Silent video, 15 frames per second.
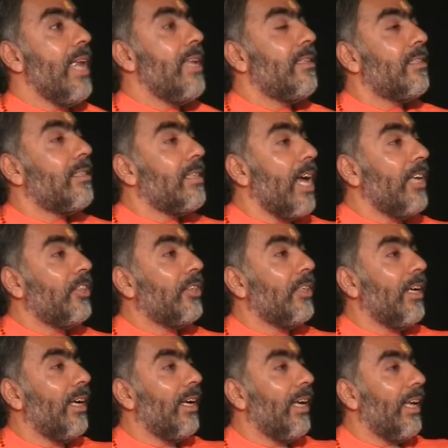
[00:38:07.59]
In
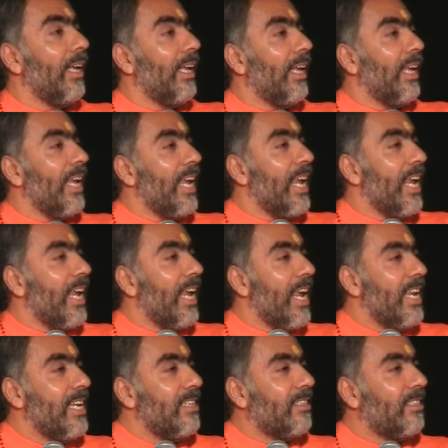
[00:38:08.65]
such
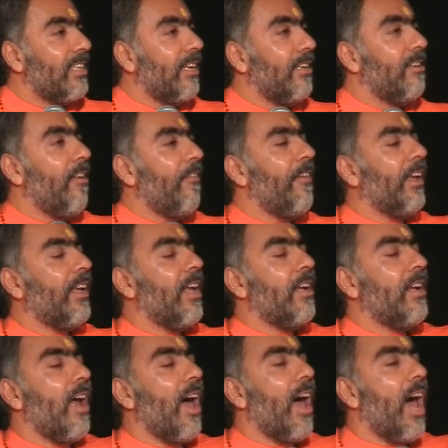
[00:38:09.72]

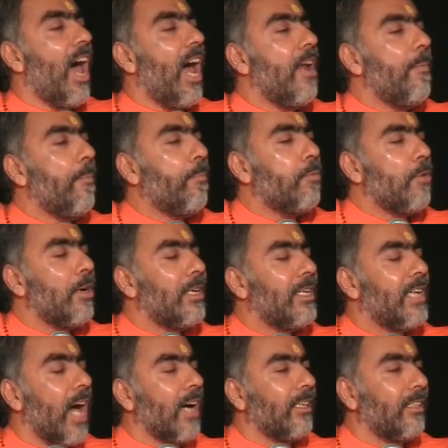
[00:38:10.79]
insignificant,
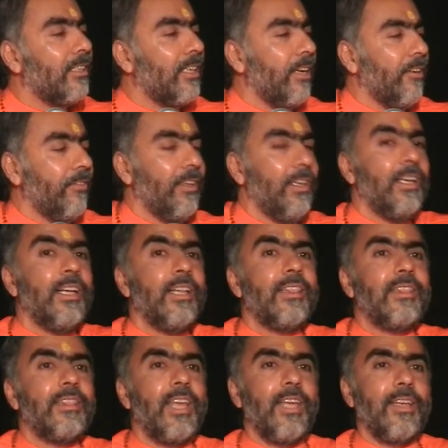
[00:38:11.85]
unproductive
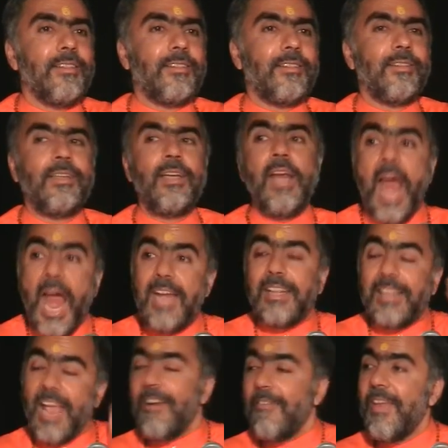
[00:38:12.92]
things. And
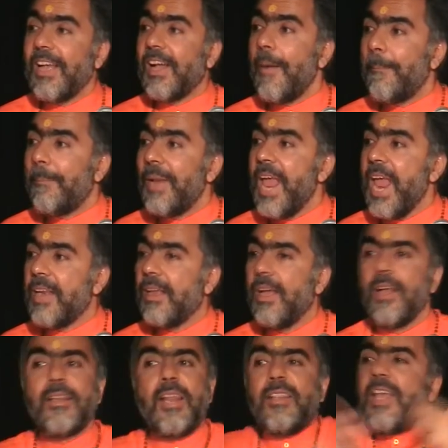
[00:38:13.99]
then we complain
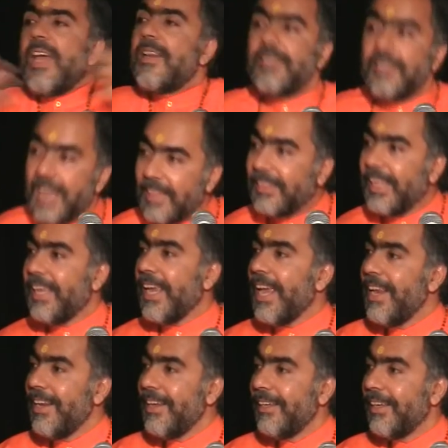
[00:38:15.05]
that there is nothing
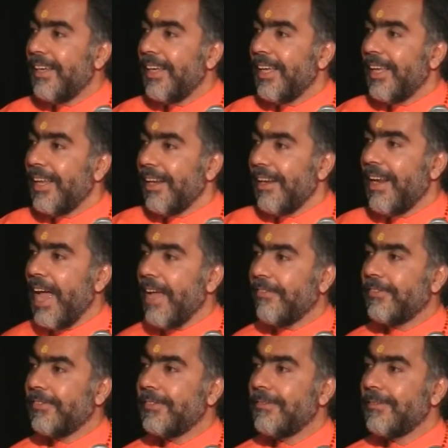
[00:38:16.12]
in
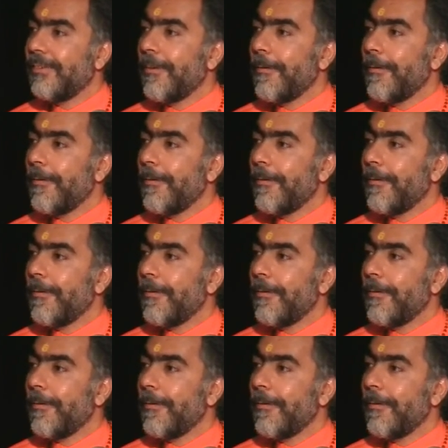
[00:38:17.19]
life.